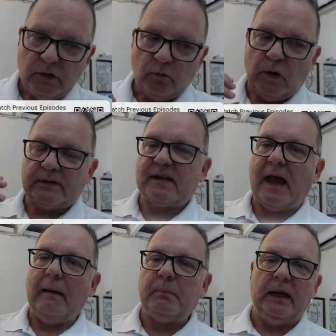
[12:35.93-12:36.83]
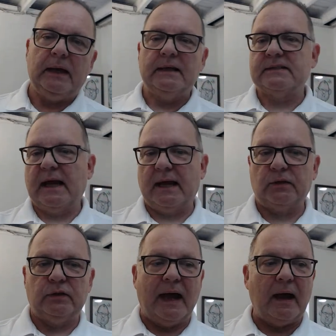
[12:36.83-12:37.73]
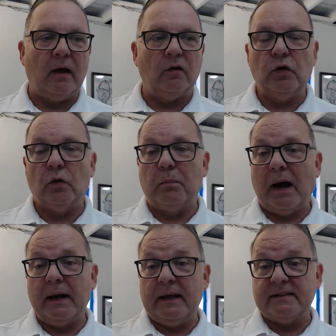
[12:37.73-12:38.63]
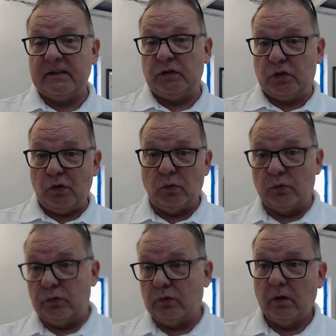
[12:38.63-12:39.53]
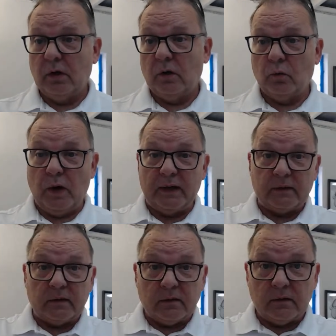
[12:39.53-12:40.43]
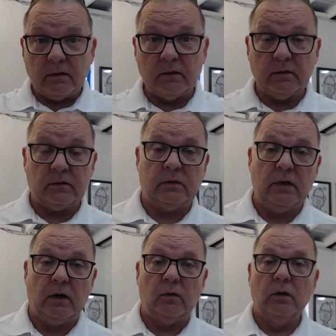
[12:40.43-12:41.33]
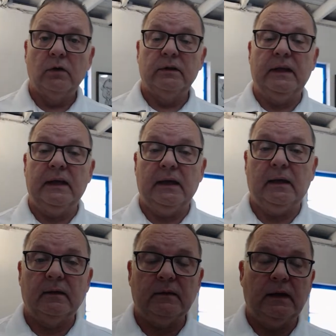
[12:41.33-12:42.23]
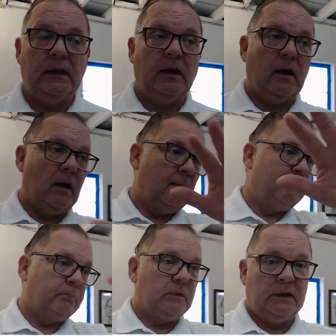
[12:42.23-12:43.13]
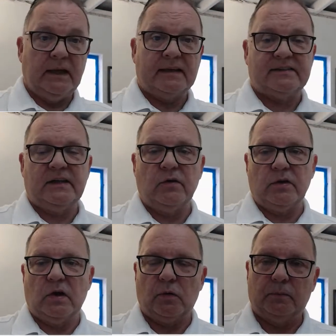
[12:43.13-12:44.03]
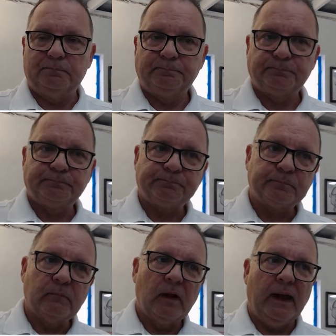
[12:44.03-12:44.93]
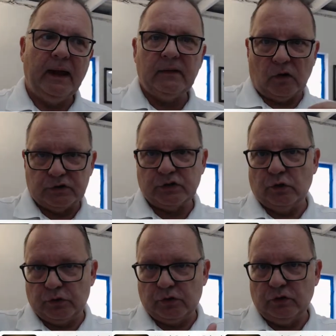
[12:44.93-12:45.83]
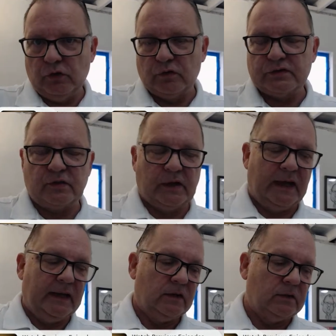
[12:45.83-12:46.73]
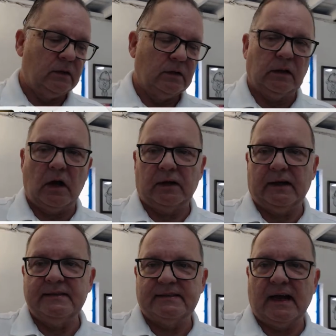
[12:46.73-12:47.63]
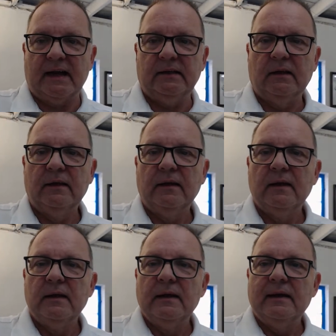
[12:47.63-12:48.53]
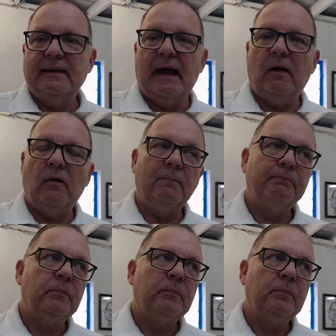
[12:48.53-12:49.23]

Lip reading: what's happening is that now your body's in tune with, the exterior, and also your circadian clock inside. Now,